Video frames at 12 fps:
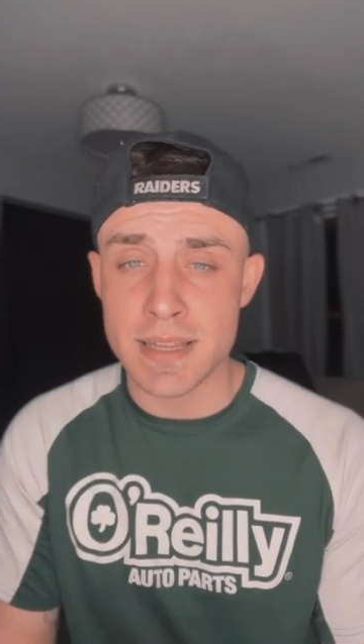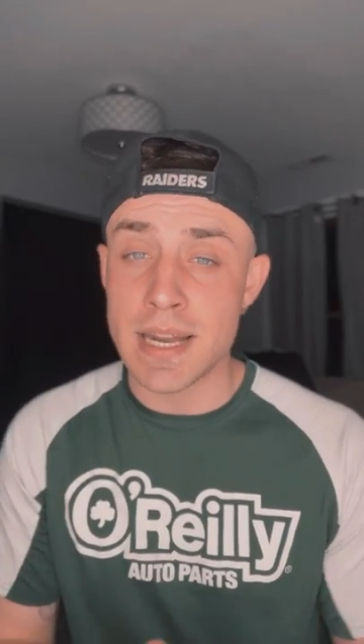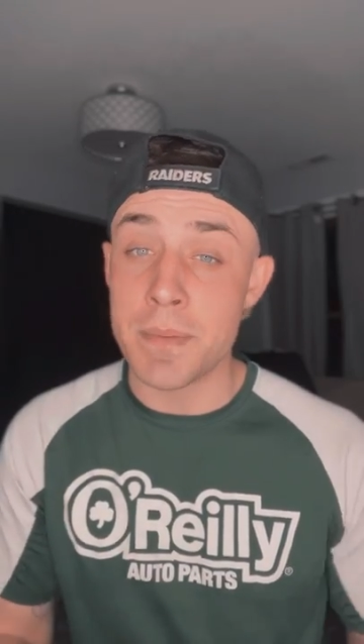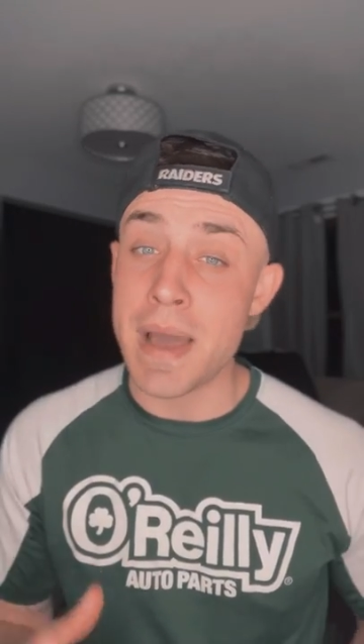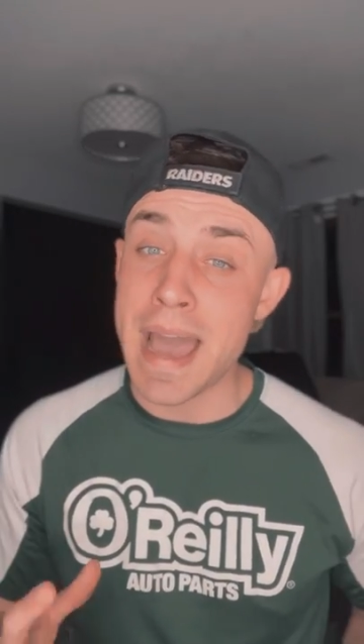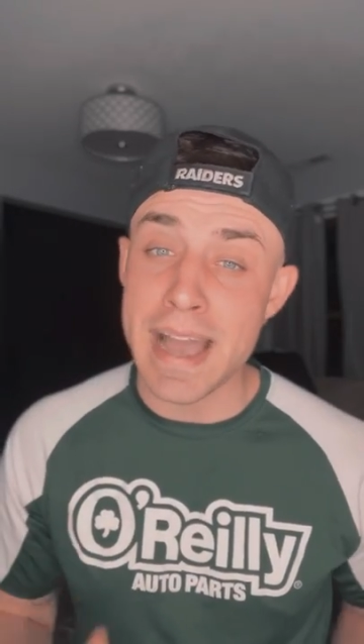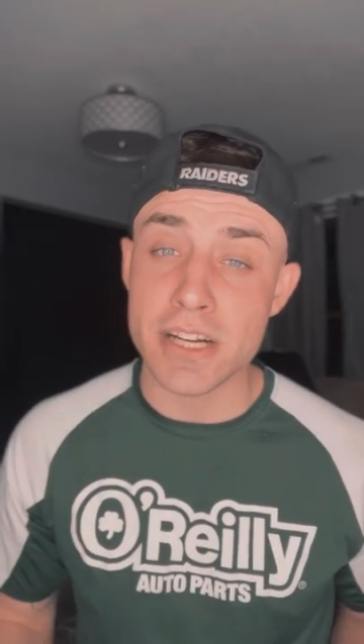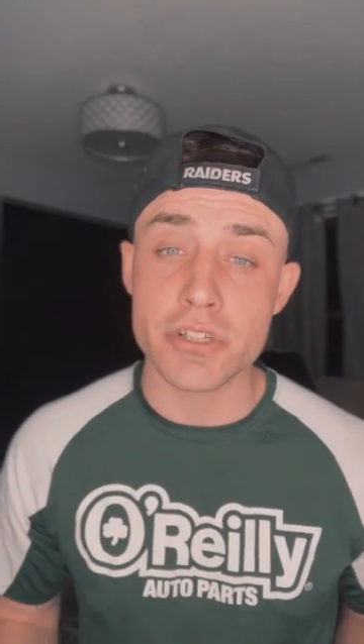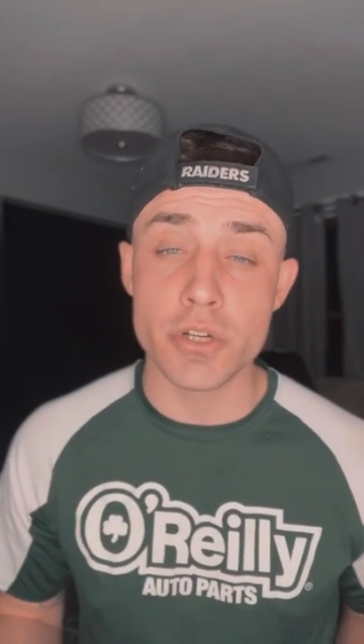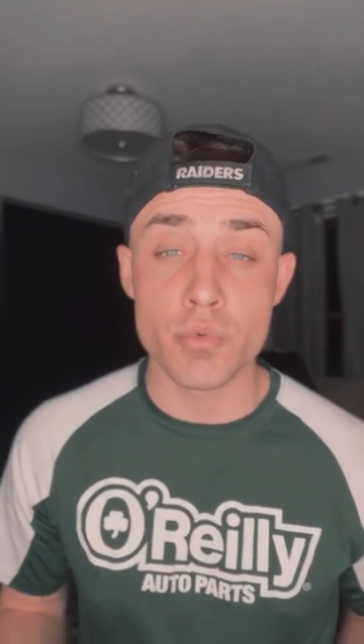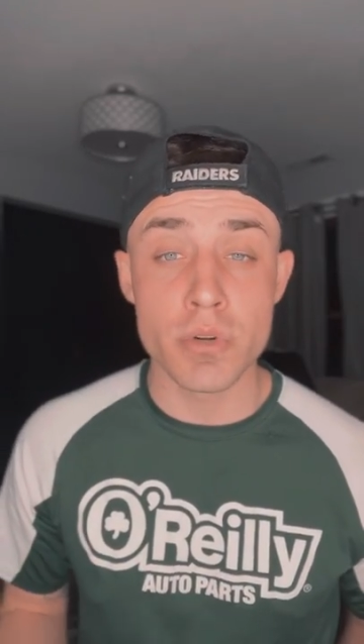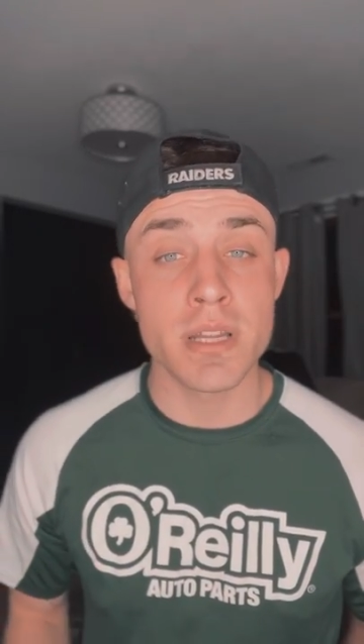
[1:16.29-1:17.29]
that I'm
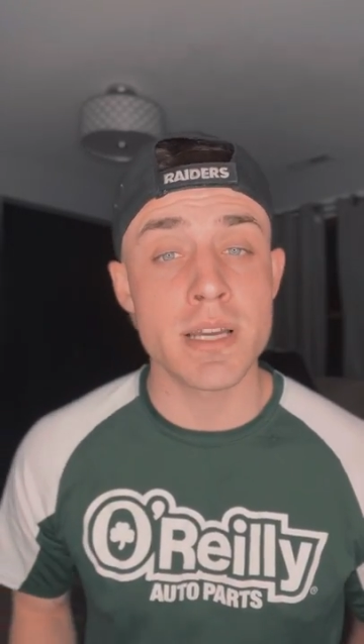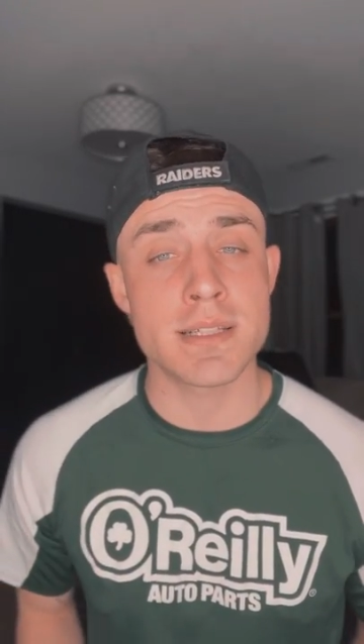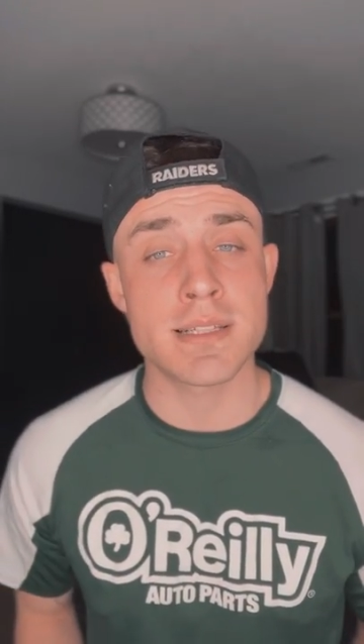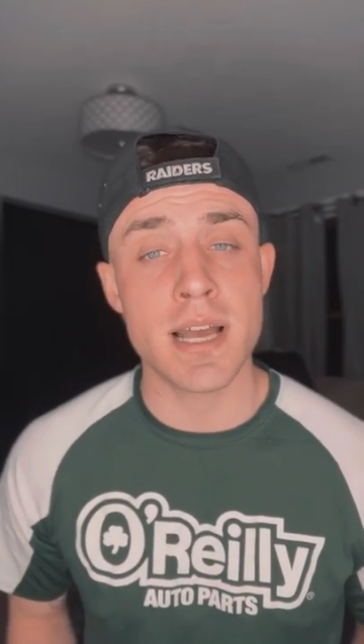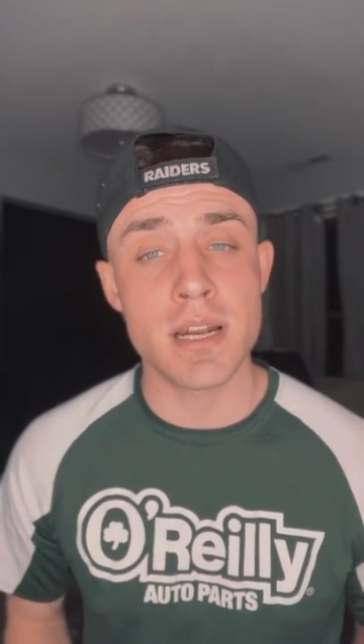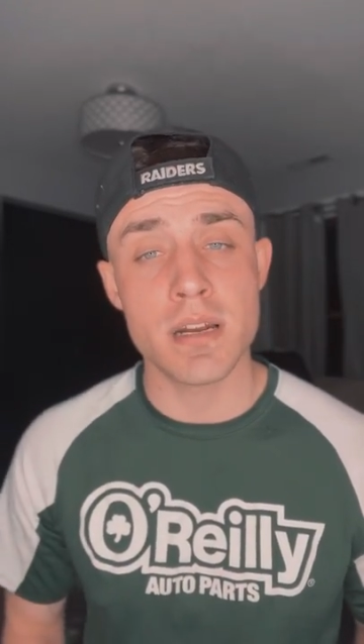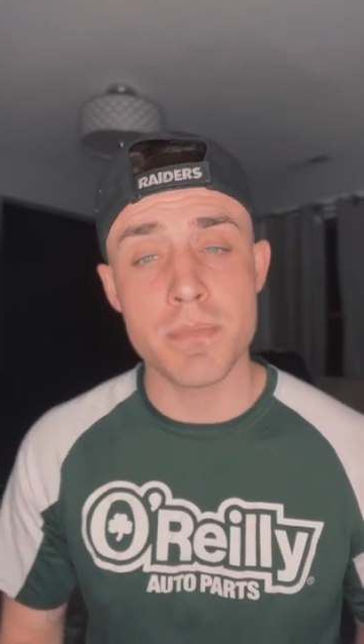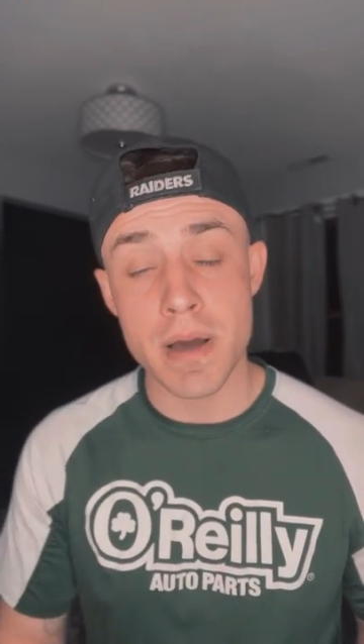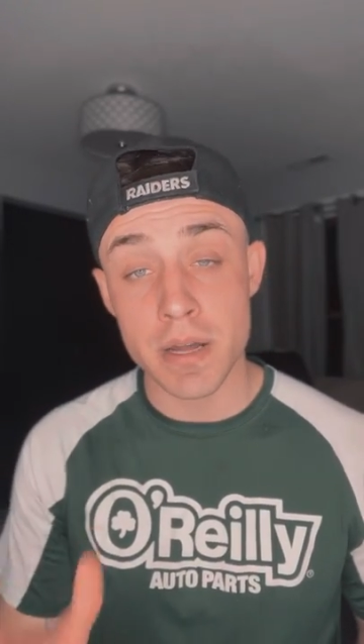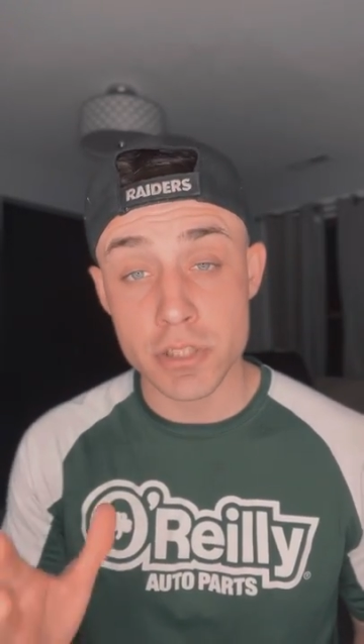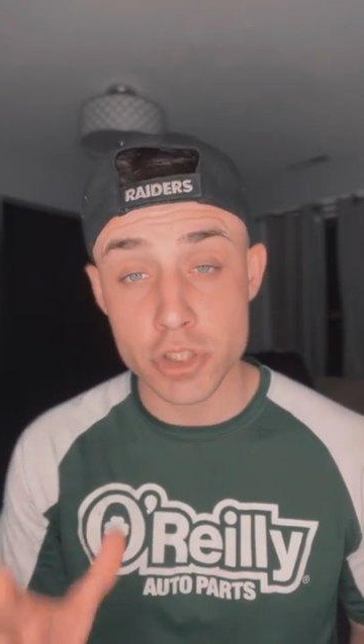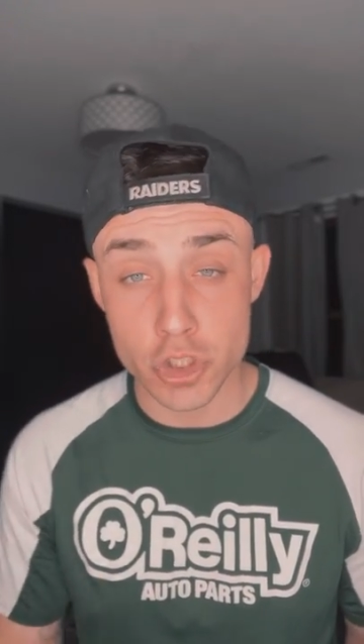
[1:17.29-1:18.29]
actually really excited about,
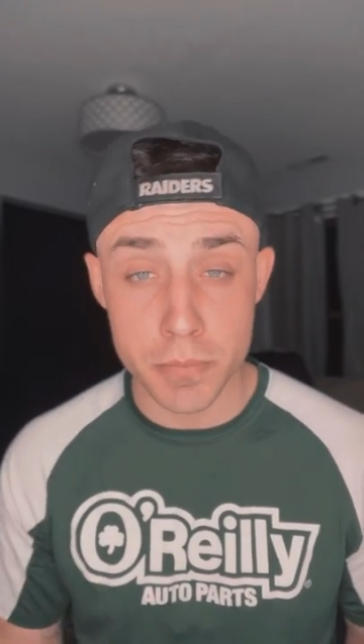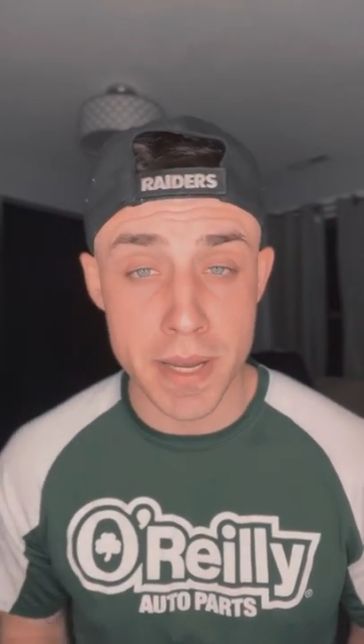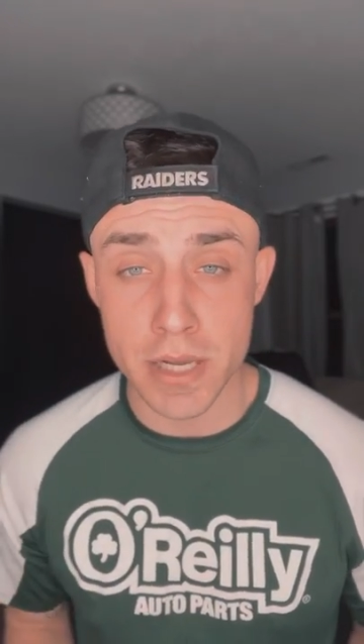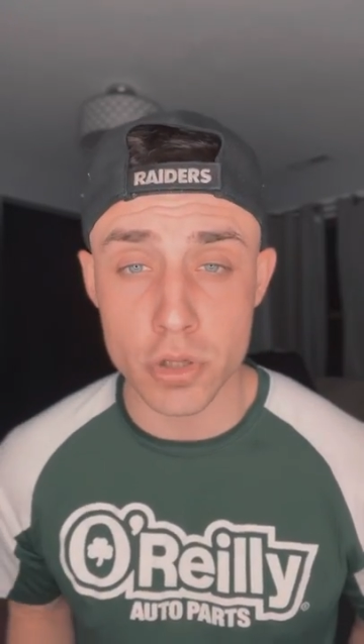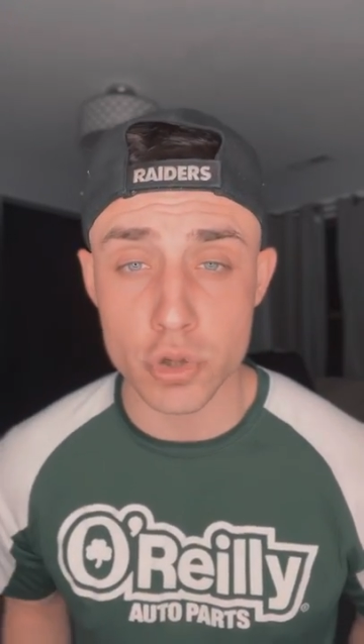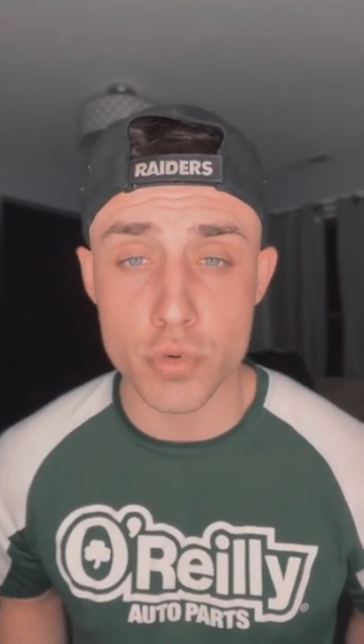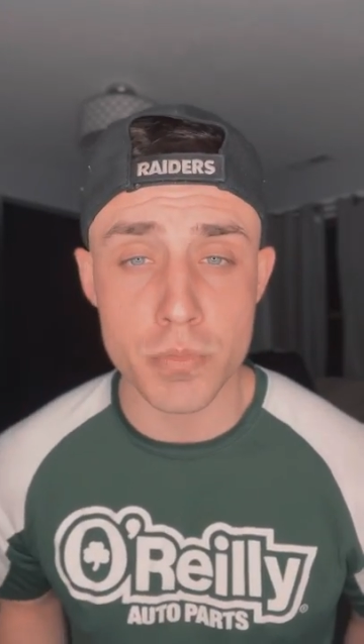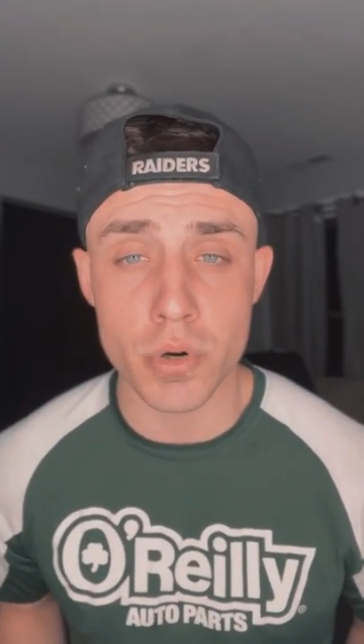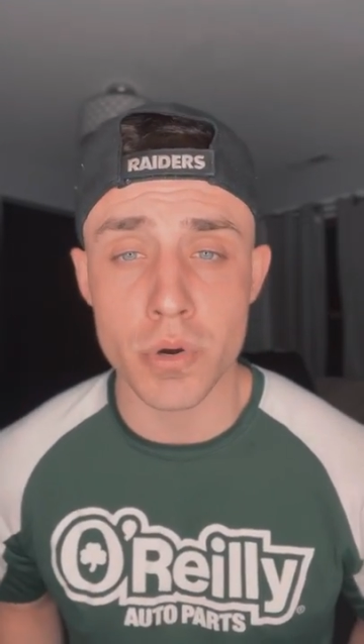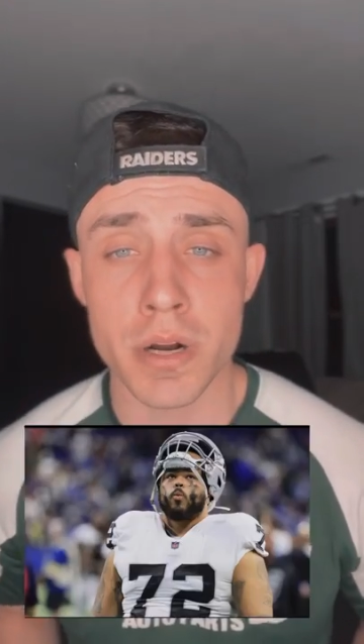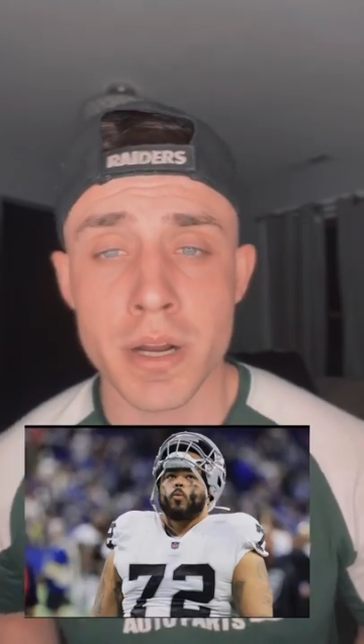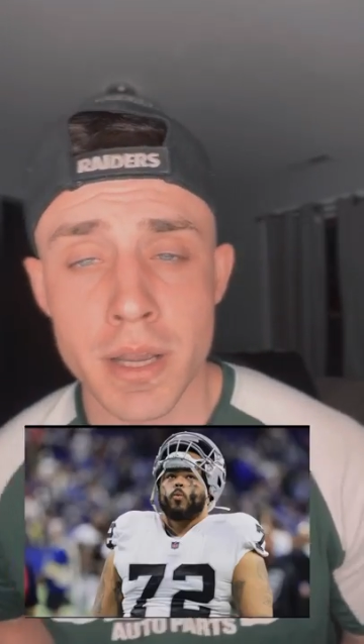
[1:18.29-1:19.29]
and it's Jermaine Eluemunor.